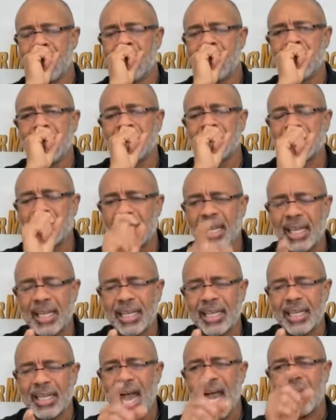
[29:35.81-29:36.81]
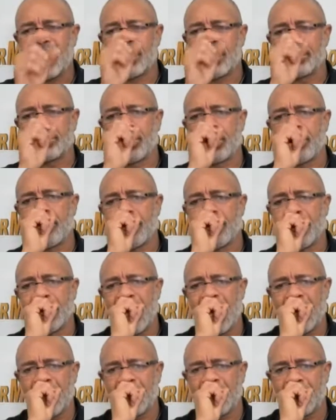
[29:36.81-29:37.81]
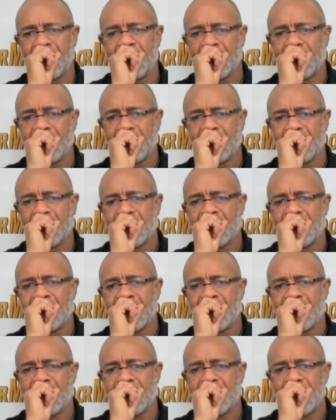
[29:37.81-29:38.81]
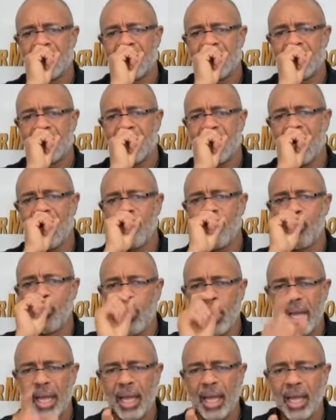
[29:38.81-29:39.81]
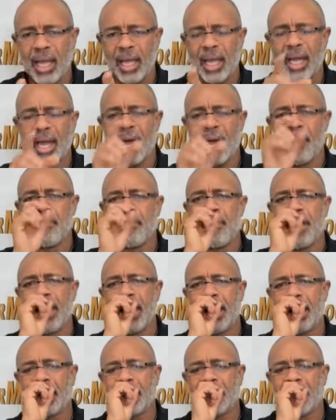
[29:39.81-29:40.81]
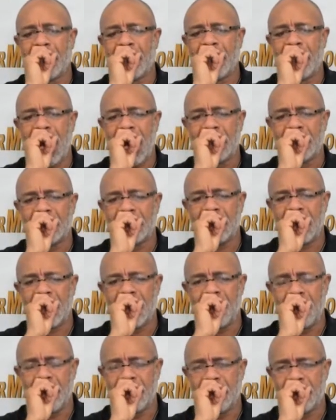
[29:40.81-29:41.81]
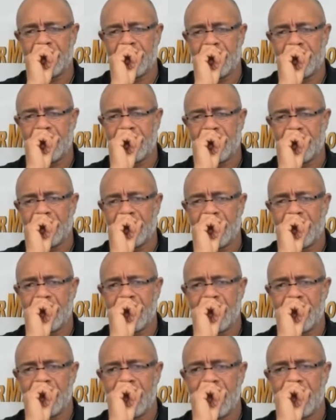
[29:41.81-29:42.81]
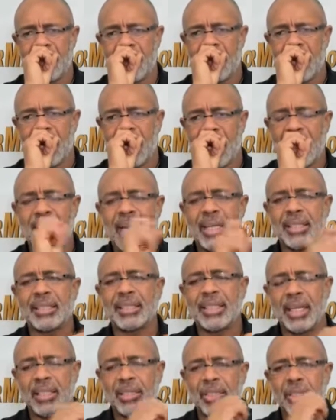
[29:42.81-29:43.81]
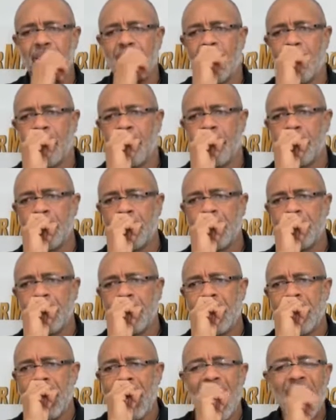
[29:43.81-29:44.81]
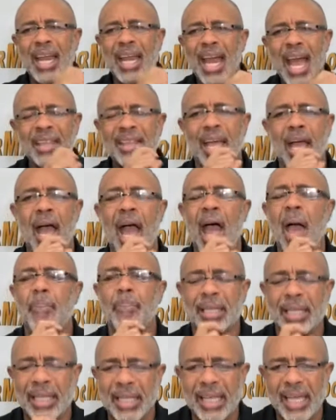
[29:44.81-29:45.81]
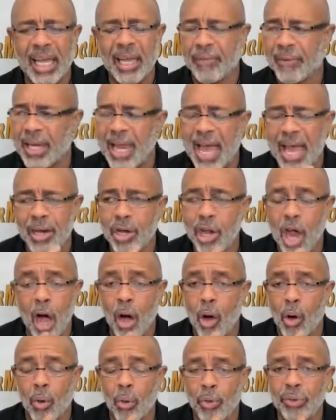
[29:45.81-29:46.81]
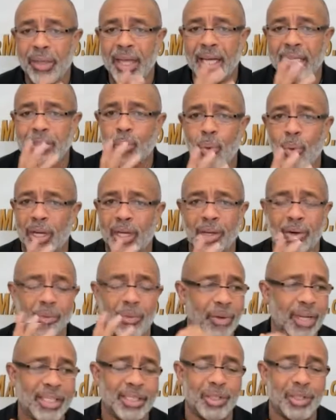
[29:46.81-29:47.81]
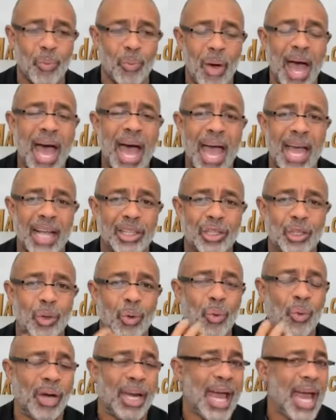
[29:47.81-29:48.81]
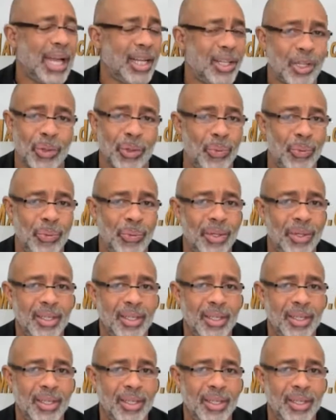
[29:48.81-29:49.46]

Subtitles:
They said that God is the creator, and we are made in God's image. And I said, I believe, and I know that's one of the reasons why I do what I do,